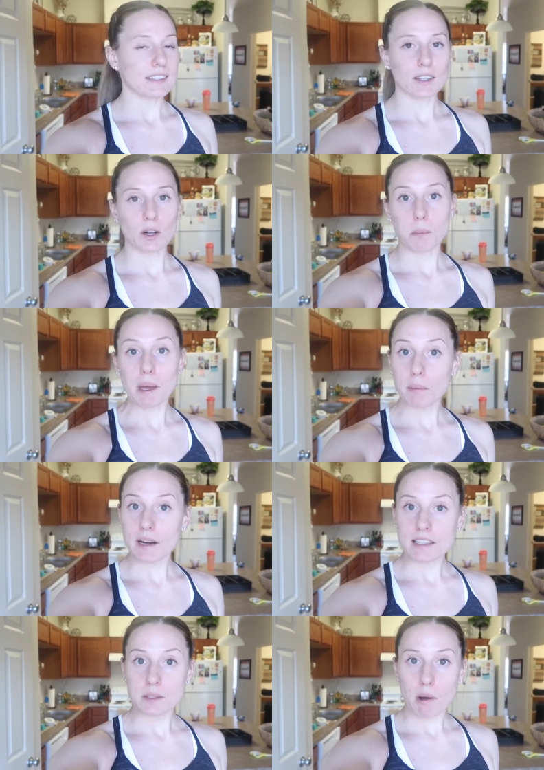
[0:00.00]
little
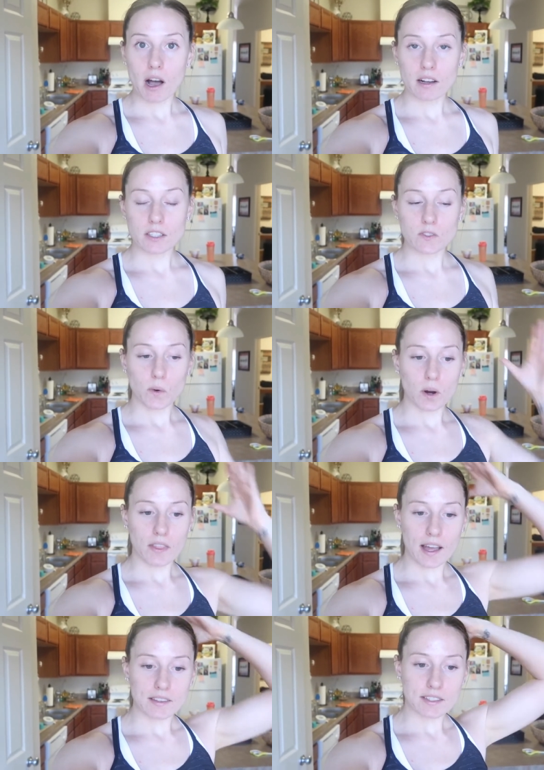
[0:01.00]
memories box for
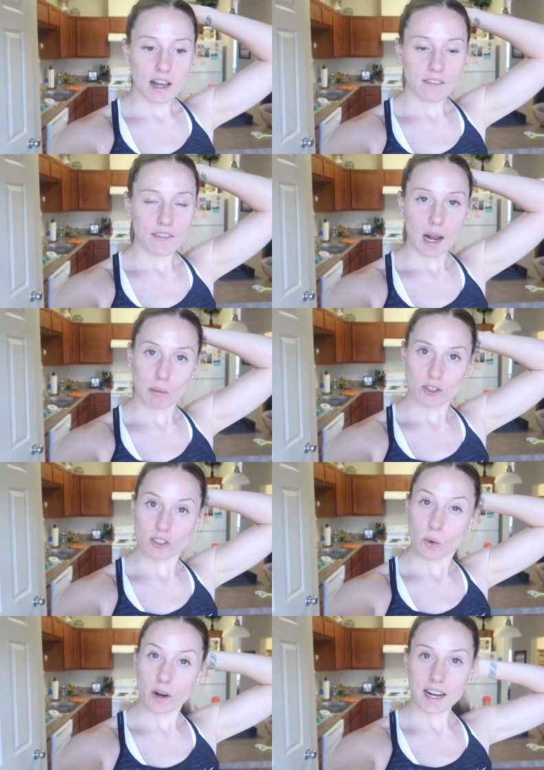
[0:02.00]
that stuff, and I was
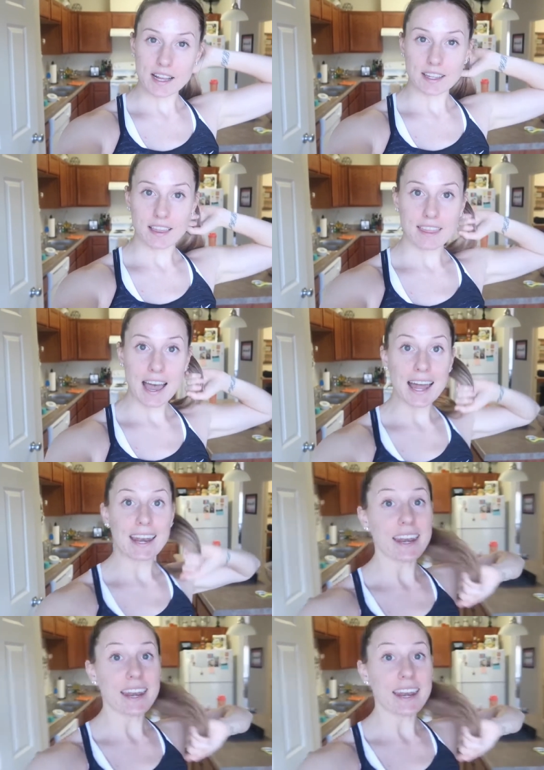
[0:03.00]
just organizing that.